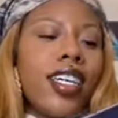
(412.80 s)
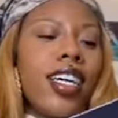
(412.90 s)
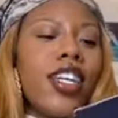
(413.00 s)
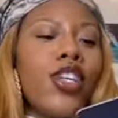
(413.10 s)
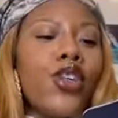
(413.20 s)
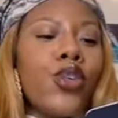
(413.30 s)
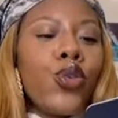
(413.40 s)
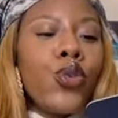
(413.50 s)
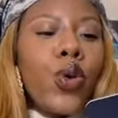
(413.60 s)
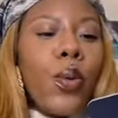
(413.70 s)

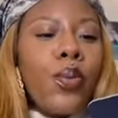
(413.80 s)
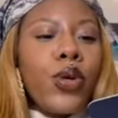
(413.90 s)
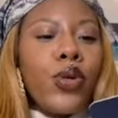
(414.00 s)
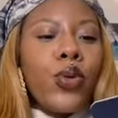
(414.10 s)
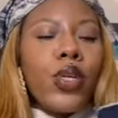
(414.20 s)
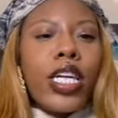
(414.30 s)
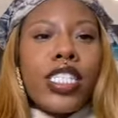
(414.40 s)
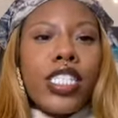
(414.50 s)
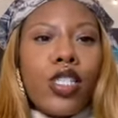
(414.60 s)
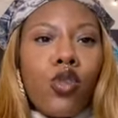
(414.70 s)
New moon
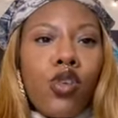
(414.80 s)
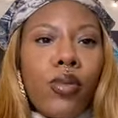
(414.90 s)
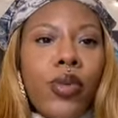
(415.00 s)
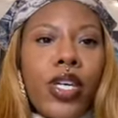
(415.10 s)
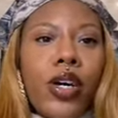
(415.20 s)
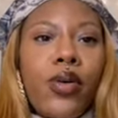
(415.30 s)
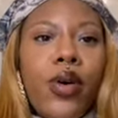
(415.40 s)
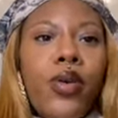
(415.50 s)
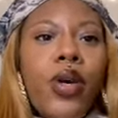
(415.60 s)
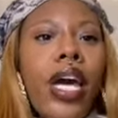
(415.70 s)
in Scorpio,
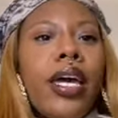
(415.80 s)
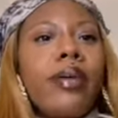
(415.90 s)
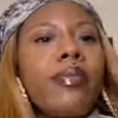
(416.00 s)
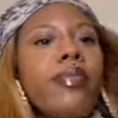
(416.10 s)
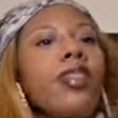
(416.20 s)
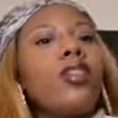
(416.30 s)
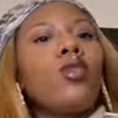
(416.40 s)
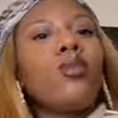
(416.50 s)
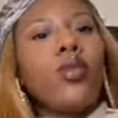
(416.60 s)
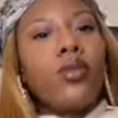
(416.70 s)
okay?
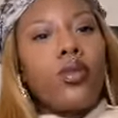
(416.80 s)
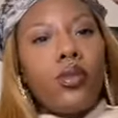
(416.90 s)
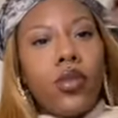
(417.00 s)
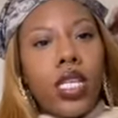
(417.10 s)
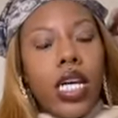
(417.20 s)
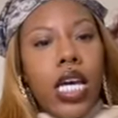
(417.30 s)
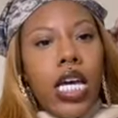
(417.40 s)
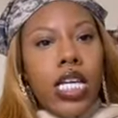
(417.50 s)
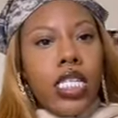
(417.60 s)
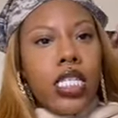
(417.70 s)
New moon.
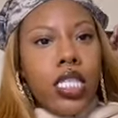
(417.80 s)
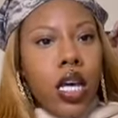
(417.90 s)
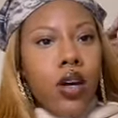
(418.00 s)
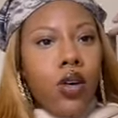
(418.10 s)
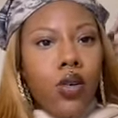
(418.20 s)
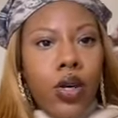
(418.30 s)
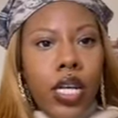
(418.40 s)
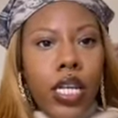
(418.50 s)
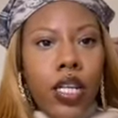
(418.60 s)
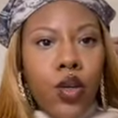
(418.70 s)
So
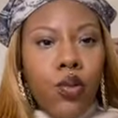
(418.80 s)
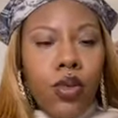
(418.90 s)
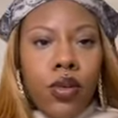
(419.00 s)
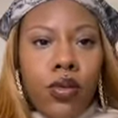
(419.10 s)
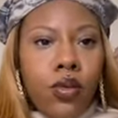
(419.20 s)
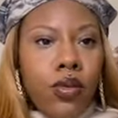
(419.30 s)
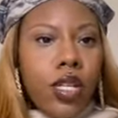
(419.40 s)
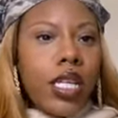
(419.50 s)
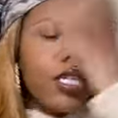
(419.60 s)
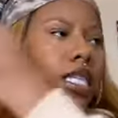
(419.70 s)
in a new moon,
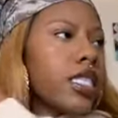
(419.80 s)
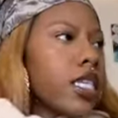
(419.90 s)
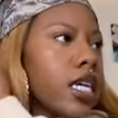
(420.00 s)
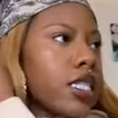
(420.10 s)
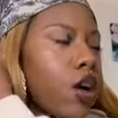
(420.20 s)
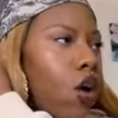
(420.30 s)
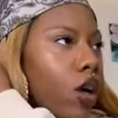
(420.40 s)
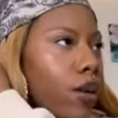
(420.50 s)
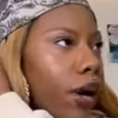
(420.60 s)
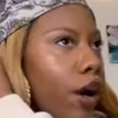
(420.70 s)
this is
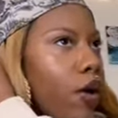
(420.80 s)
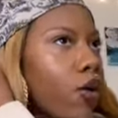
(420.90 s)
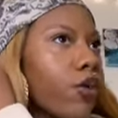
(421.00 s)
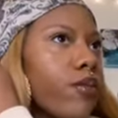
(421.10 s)
all about,